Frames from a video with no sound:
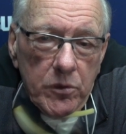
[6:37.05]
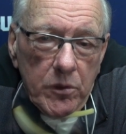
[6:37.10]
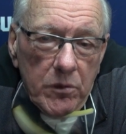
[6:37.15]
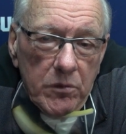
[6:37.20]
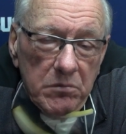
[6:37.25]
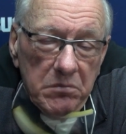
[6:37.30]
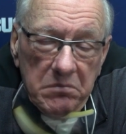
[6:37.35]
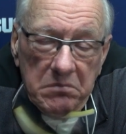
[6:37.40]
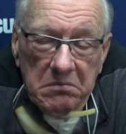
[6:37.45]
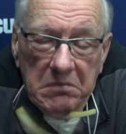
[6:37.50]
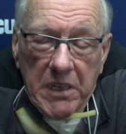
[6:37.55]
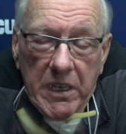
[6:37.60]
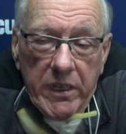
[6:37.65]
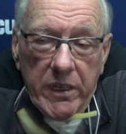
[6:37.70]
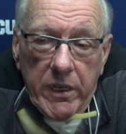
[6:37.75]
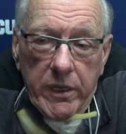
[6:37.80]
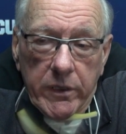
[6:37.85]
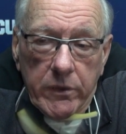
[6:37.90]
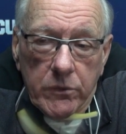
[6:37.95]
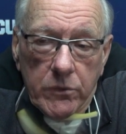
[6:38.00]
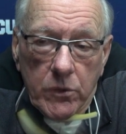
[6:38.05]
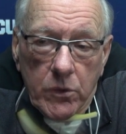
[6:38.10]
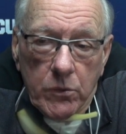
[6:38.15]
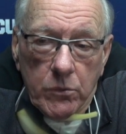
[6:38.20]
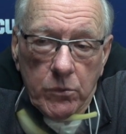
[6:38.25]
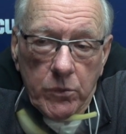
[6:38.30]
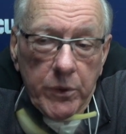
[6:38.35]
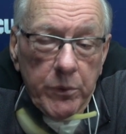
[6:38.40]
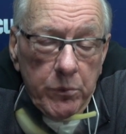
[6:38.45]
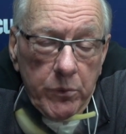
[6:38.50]
so I don't
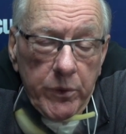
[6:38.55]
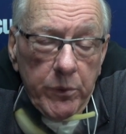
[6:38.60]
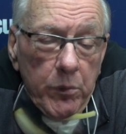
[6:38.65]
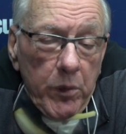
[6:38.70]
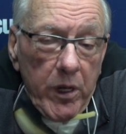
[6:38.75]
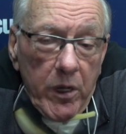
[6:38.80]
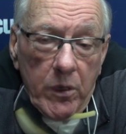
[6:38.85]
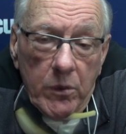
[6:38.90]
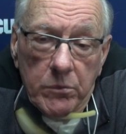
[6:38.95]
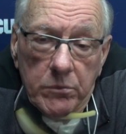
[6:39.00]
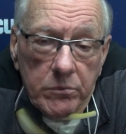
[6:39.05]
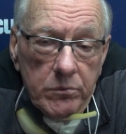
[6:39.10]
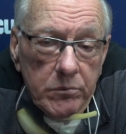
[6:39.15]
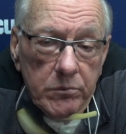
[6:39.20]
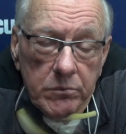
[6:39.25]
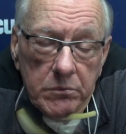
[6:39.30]
know. We wear them.